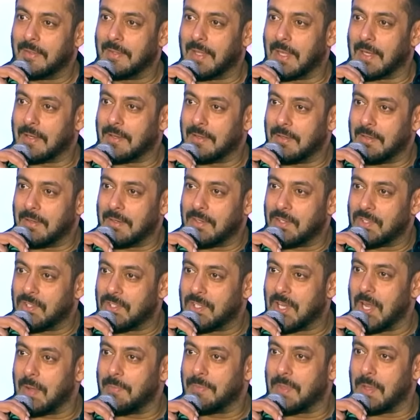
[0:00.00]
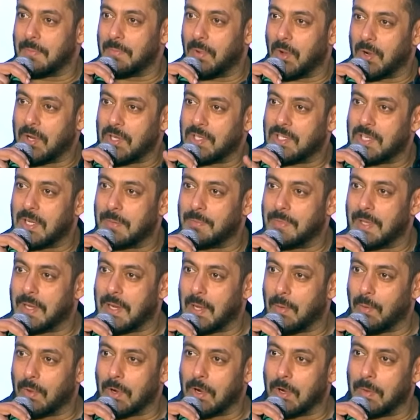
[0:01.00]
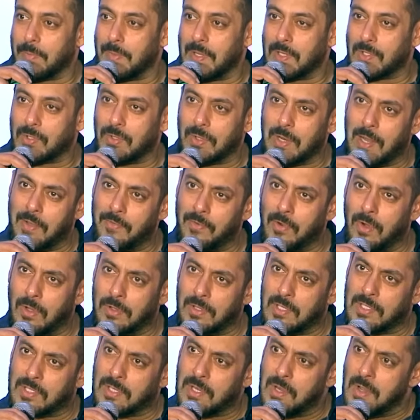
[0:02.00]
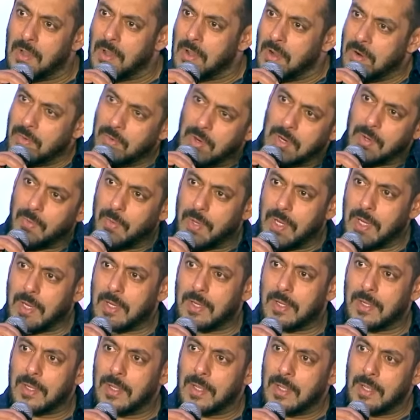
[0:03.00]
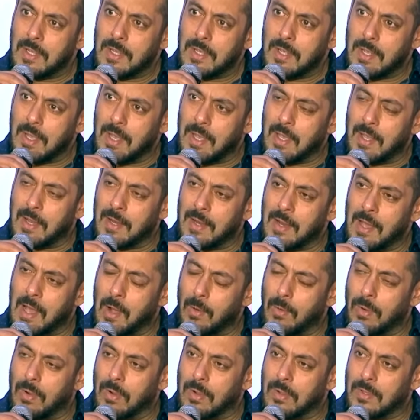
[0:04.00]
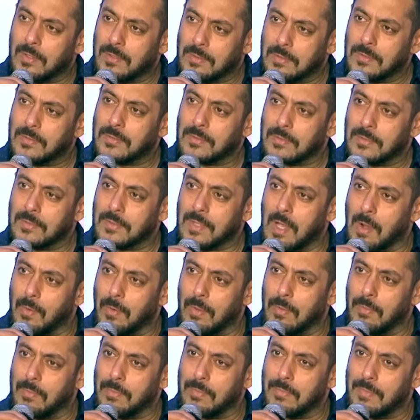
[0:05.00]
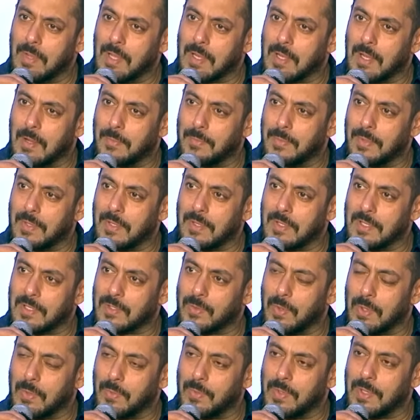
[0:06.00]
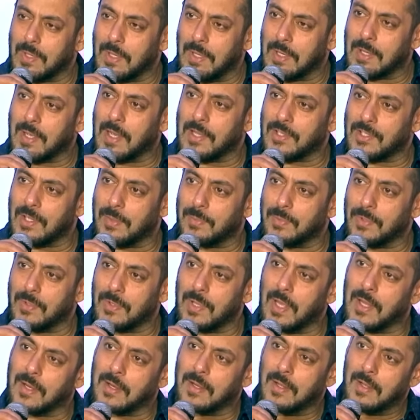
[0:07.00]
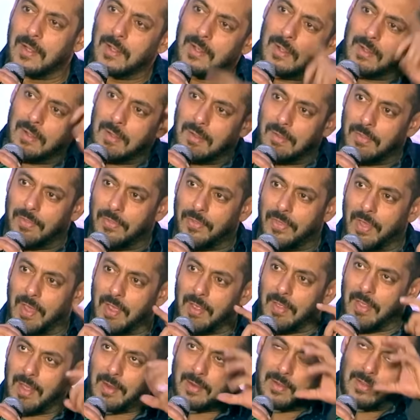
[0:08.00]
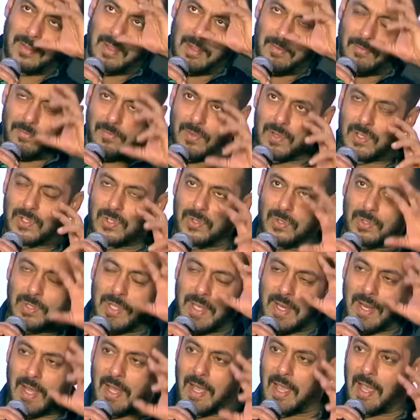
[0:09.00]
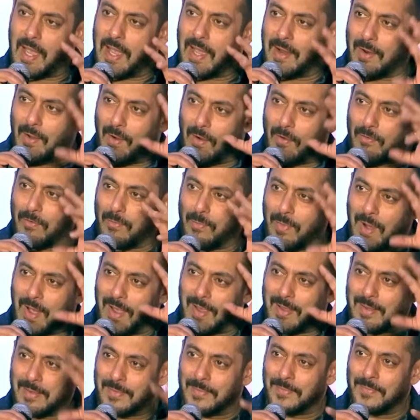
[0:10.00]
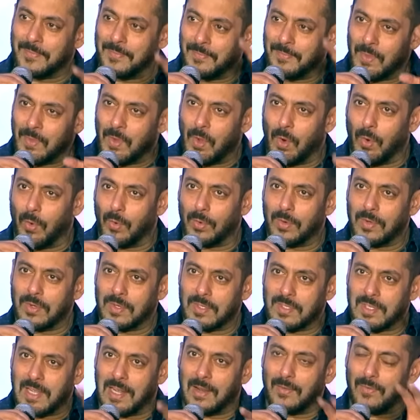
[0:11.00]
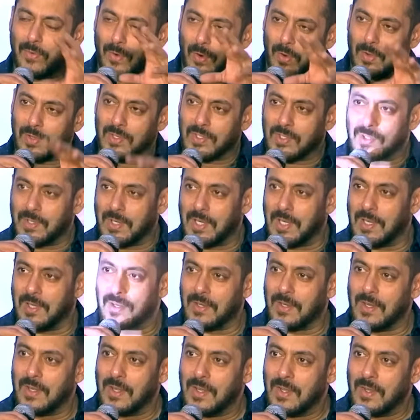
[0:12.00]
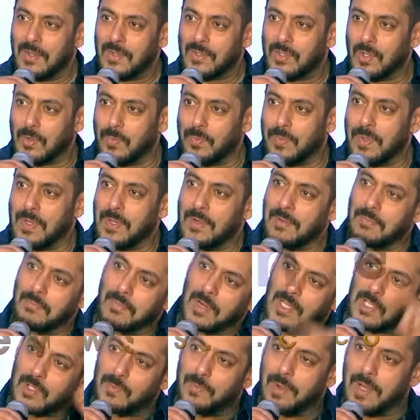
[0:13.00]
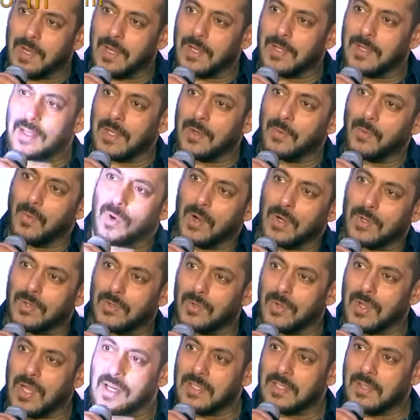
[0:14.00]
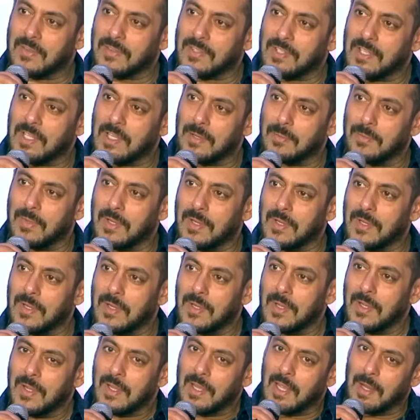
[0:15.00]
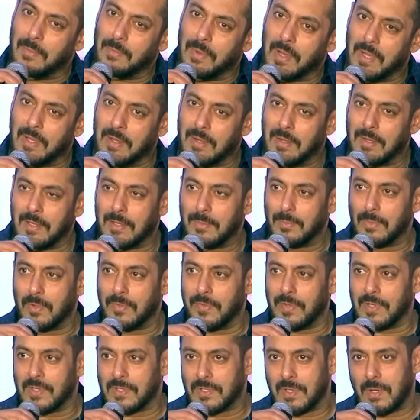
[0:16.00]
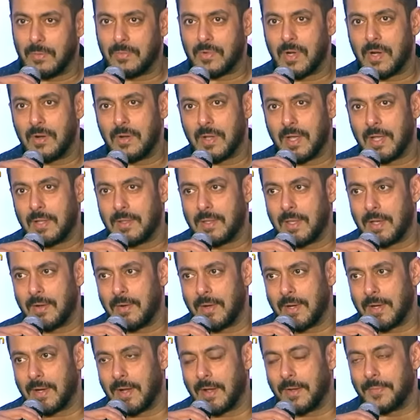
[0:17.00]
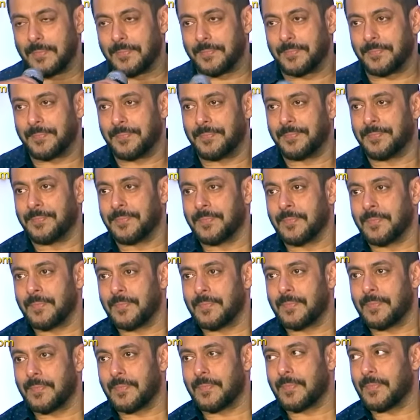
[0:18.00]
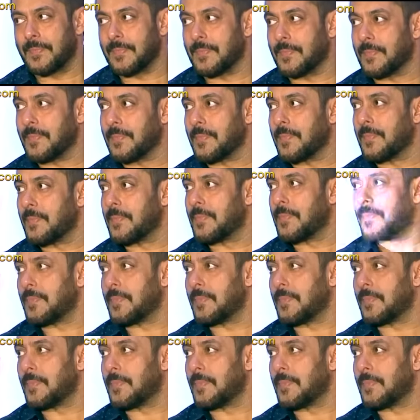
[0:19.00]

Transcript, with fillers: that shape, that body shape that I wanted to be. So now I've got this one week and I will I will make up in this one week. I'll catch up to that thing, that, that visual that I had of my own self on screen should be much better than what you guys have seen me in my earlier movies. So I'm trying to get there right now. Salman?